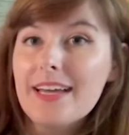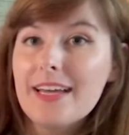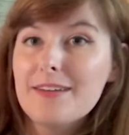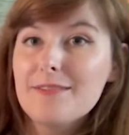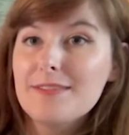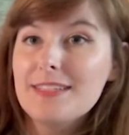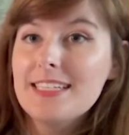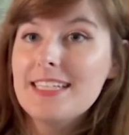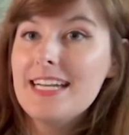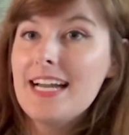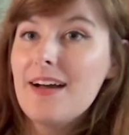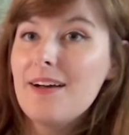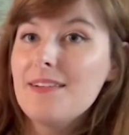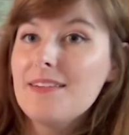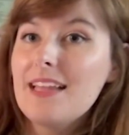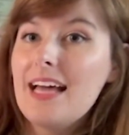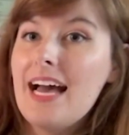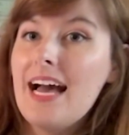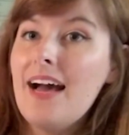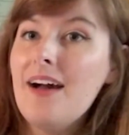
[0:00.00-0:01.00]
and read it out
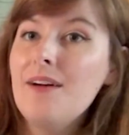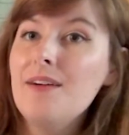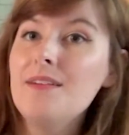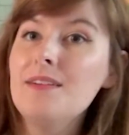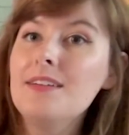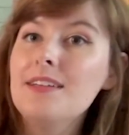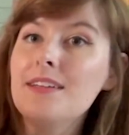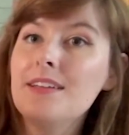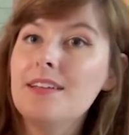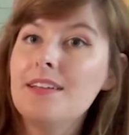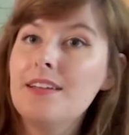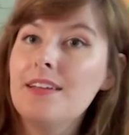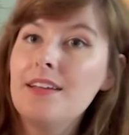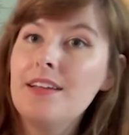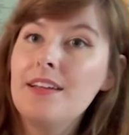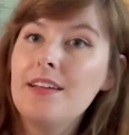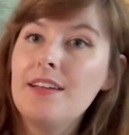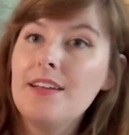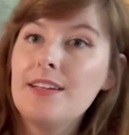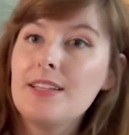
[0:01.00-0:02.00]
loud,
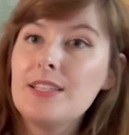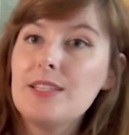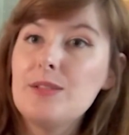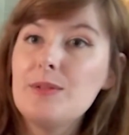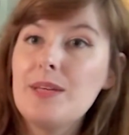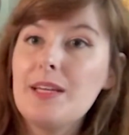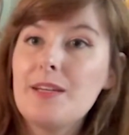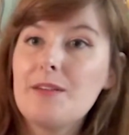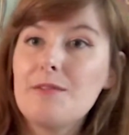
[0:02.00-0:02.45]
you can